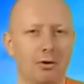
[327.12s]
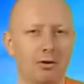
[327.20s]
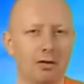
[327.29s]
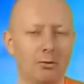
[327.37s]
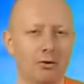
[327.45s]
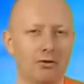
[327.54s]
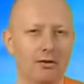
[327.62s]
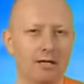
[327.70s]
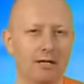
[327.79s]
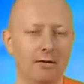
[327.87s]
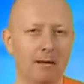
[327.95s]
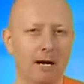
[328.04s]
holy water in
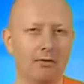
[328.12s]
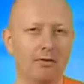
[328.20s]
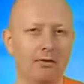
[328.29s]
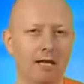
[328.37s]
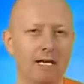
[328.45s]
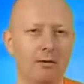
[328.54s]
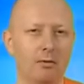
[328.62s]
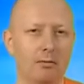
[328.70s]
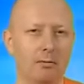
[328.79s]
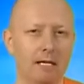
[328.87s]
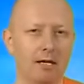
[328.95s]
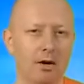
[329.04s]
her mouth, then it would
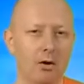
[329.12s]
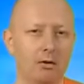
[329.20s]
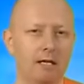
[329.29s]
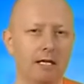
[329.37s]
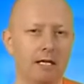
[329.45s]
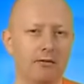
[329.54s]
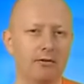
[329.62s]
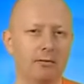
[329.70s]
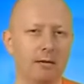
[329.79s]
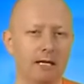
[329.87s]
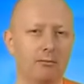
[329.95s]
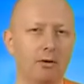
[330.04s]
be holy enough to
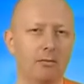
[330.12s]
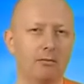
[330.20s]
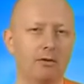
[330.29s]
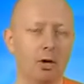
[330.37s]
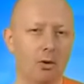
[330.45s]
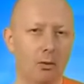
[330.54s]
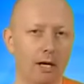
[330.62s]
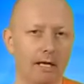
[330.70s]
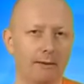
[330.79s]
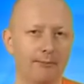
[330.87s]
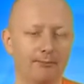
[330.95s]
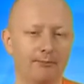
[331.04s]
make the problem go away.
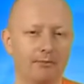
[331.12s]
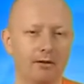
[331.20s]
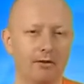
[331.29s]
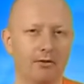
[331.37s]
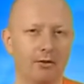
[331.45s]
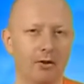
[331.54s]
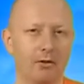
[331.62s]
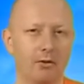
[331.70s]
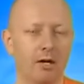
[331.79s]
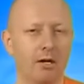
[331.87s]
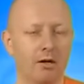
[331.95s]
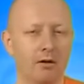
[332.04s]
So,
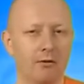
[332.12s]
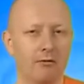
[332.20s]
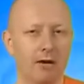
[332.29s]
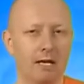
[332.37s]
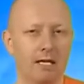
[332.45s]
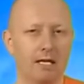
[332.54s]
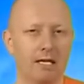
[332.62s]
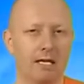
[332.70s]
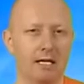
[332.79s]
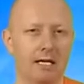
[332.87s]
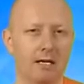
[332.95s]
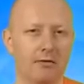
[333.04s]
very
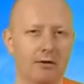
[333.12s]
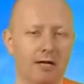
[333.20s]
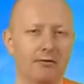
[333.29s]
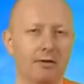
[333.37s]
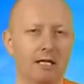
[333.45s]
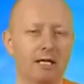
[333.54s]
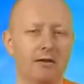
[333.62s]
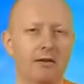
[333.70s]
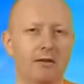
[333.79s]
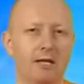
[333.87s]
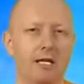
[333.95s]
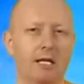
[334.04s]
faithfully,
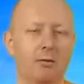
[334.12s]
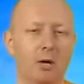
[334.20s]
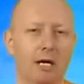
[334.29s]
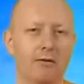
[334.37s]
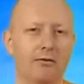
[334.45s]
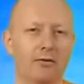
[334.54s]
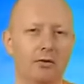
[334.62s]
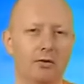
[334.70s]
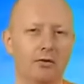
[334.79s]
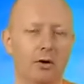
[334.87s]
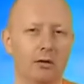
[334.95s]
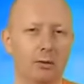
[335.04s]
the wife took
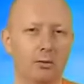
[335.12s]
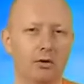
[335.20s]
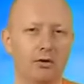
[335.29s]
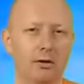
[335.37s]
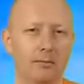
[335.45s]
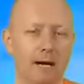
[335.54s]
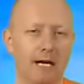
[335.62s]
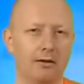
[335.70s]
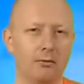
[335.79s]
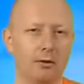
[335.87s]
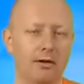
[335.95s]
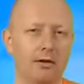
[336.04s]
the holy water back
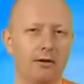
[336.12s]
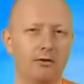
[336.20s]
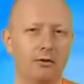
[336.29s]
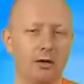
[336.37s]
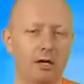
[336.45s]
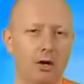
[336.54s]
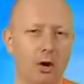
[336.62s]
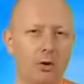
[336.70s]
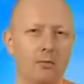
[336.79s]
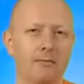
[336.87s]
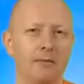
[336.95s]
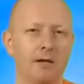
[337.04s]
with her to her
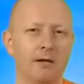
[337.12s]
home,